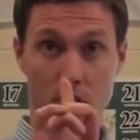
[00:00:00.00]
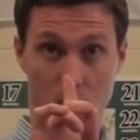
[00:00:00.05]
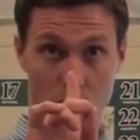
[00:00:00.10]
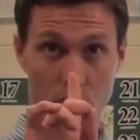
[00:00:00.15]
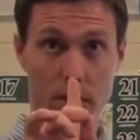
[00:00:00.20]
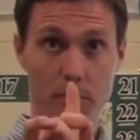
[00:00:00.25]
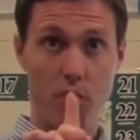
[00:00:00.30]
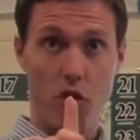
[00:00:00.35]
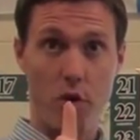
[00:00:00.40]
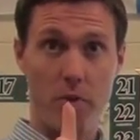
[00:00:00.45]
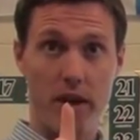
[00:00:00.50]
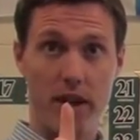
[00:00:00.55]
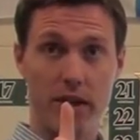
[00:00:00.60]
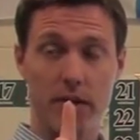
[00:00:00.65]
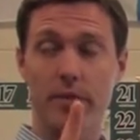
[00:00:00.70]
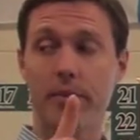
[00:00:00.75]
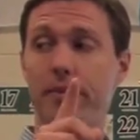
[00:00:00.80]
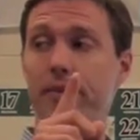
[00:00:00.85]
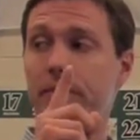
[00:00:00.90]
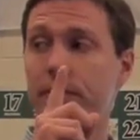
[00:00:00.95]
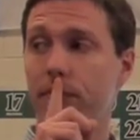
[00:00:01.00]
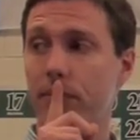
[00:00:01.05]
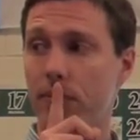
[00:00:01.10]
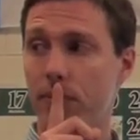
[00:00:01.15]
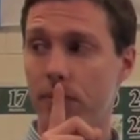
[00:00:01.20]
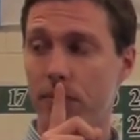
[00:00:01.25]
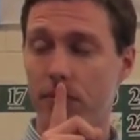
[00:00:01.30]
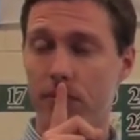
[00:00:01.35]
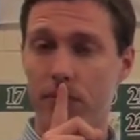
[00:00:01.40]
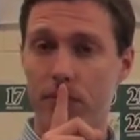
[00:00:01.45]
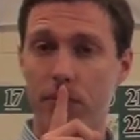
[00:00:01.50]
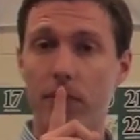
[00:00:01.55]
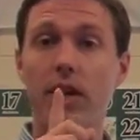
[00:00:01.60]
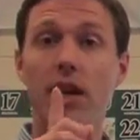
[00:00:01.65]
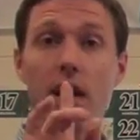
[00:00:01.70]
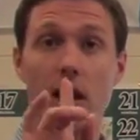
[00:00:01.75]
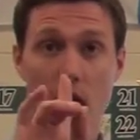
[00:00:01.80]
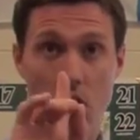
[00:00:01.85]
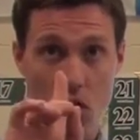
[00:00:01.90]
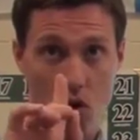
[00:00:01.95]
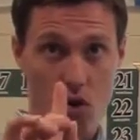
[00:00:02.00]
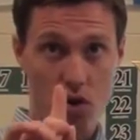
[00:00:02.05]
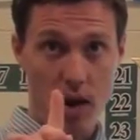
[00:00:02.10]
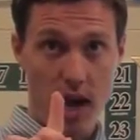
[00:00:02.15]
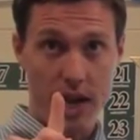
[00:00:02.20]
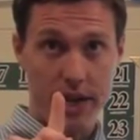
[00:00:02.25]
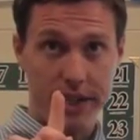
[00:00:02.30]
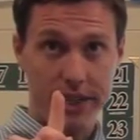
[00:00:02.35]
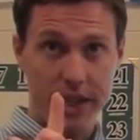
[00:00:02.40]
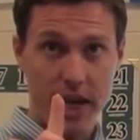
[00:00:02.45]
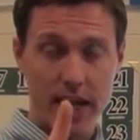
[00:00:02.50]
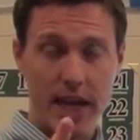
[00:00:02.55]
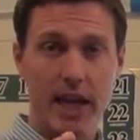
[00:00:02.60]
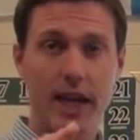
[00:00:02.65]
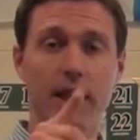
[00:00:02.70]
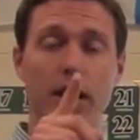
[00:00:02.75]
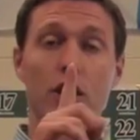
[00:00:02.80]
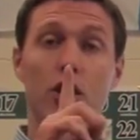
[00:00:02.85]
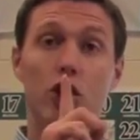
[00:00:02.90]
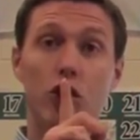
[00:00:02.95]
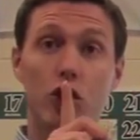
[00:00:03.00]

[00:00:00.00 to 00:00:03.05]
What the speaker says: One moment. Hold on a second.